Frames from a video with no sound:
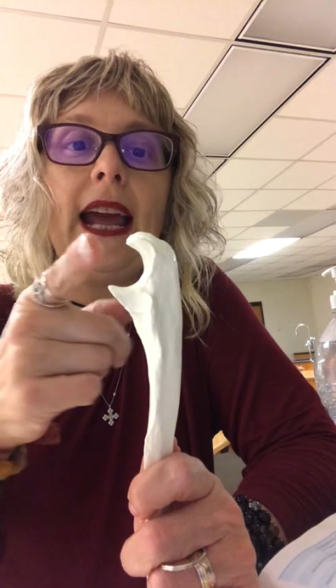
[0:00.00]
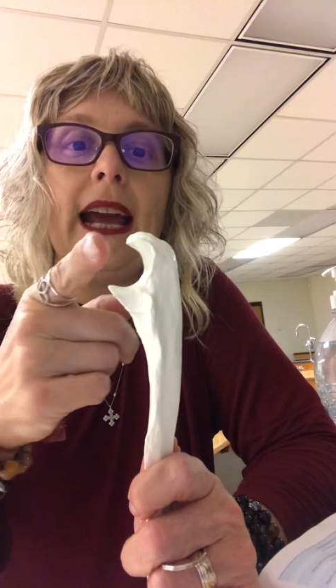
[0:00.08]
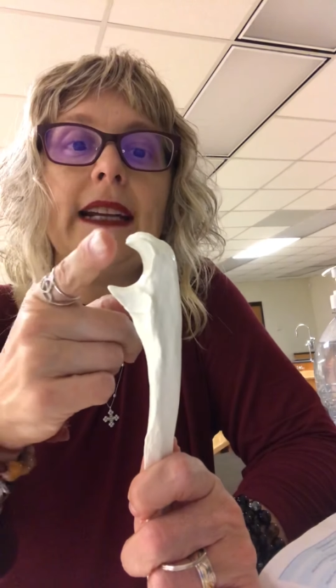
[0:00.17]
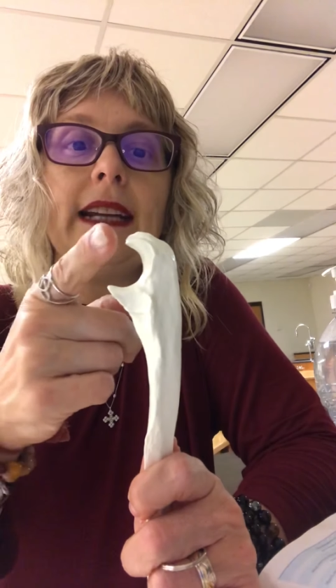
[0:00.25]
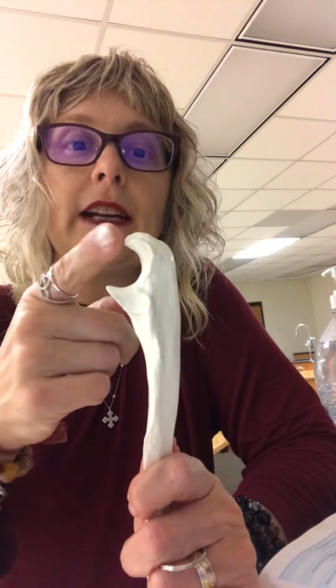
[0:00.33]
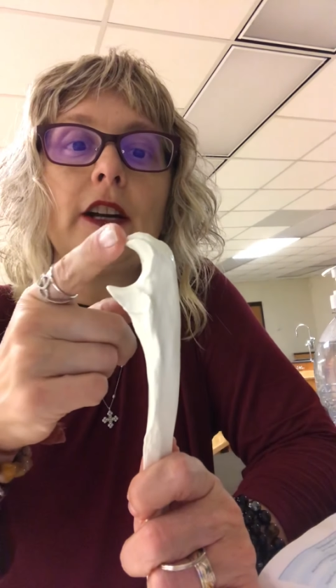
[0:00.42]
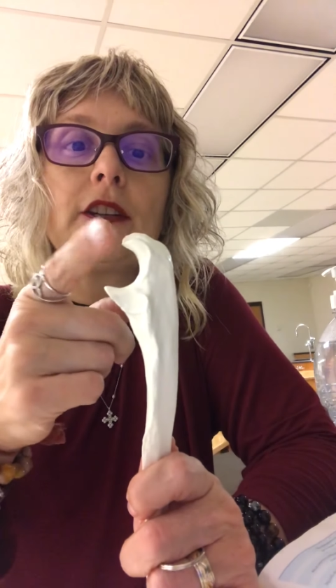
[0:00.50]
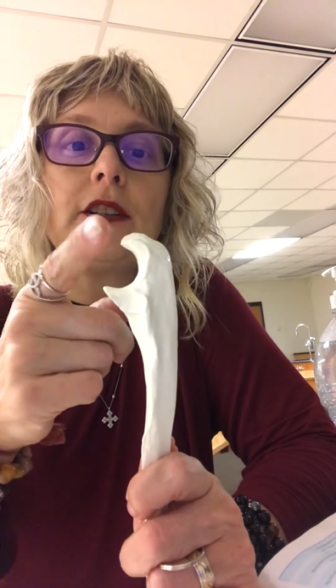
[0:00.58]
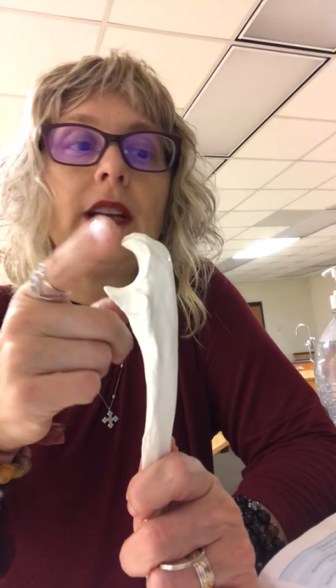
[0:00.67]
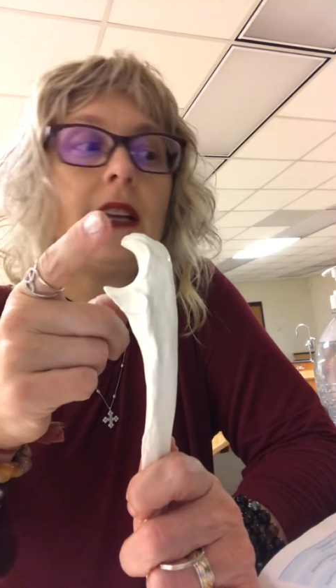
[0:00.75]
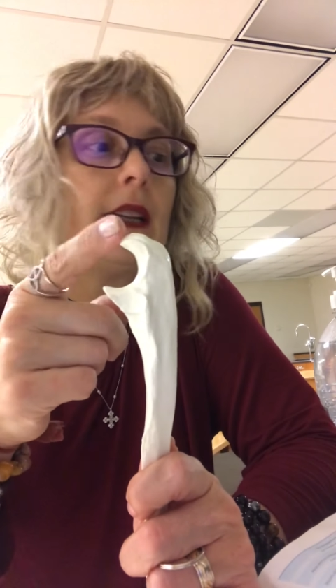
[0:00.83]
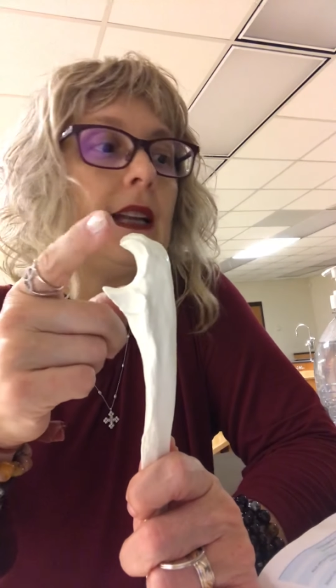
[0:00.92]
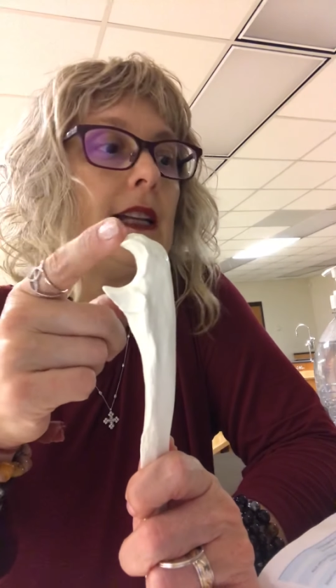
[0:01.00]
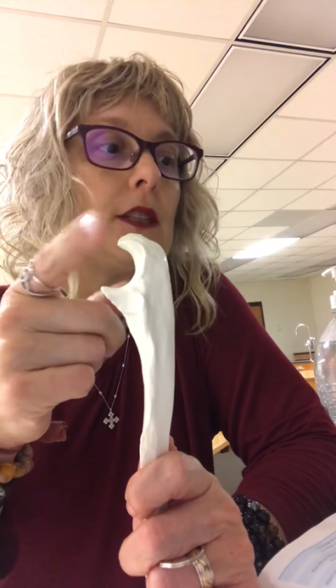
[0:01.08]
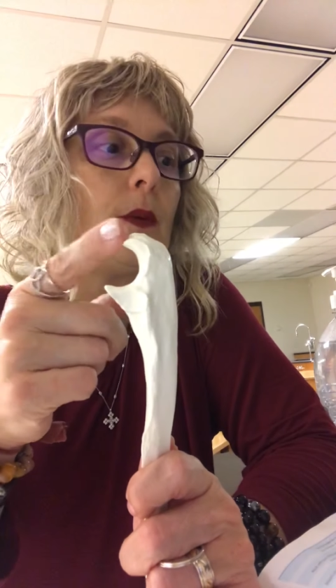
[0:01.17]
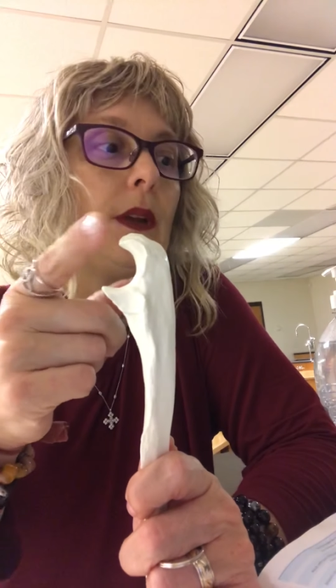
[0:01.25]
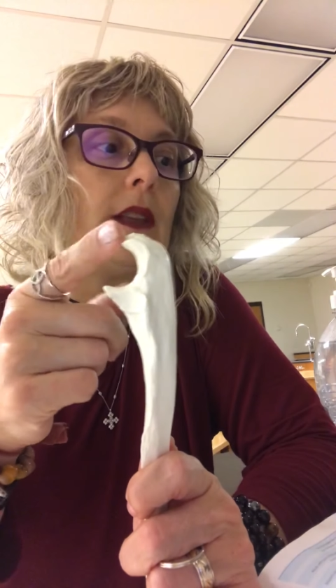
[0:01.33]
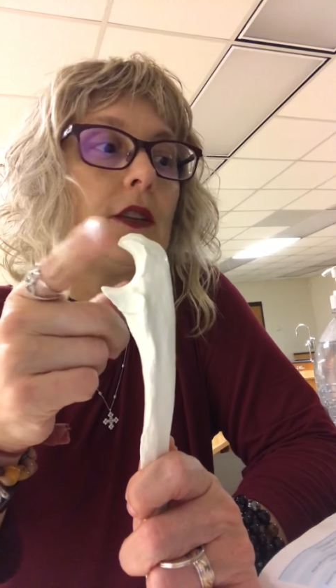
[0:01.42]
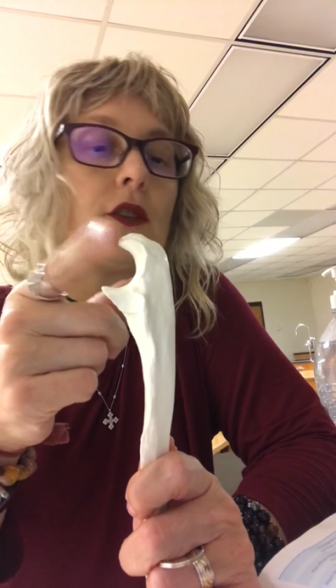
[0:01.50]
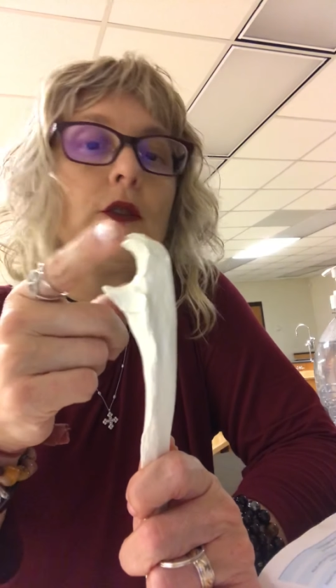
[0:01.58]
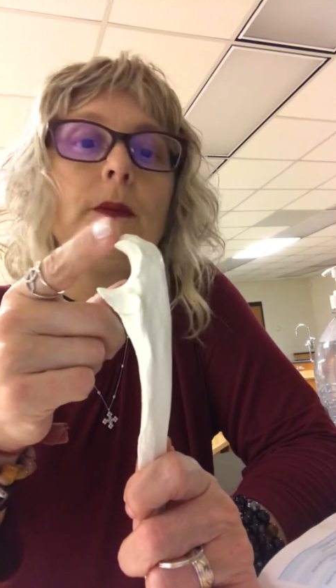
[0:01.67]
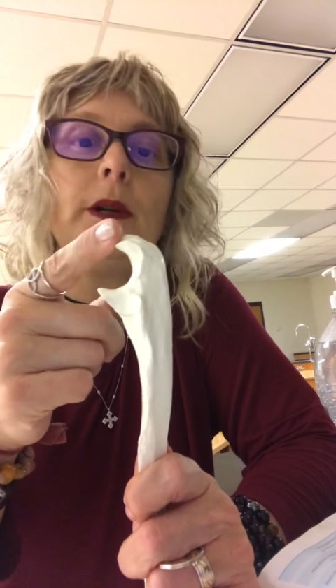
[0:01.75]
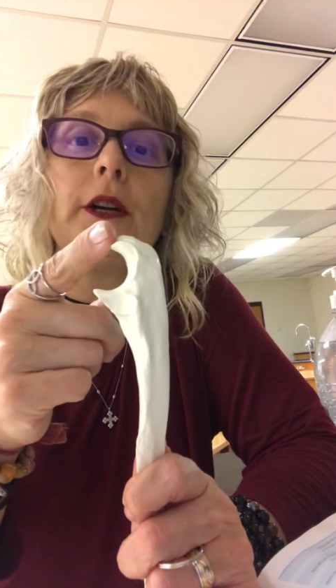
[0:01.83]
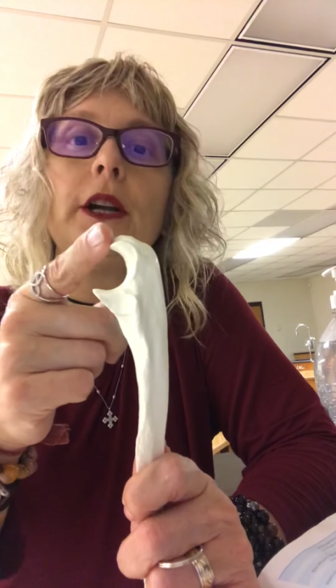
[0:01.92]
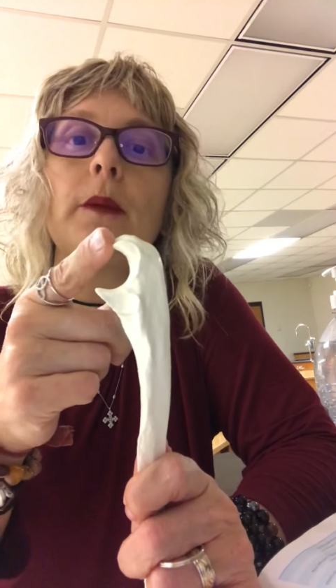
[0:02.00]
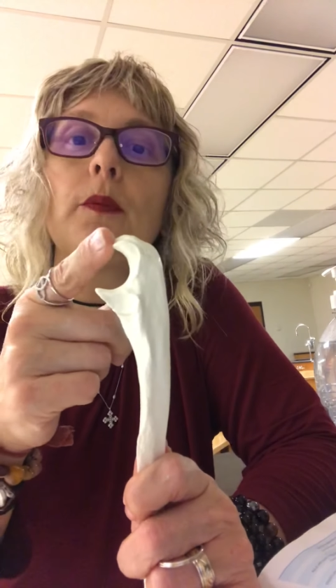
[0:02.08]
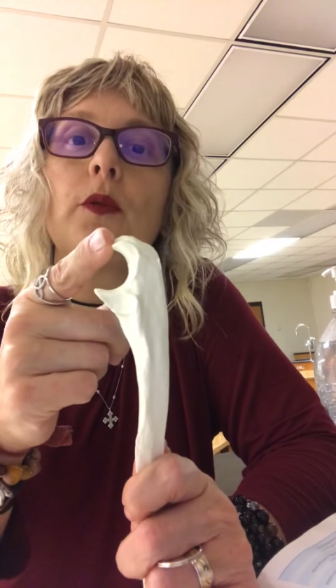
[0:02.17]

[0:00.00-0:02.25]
and it articulates with the superior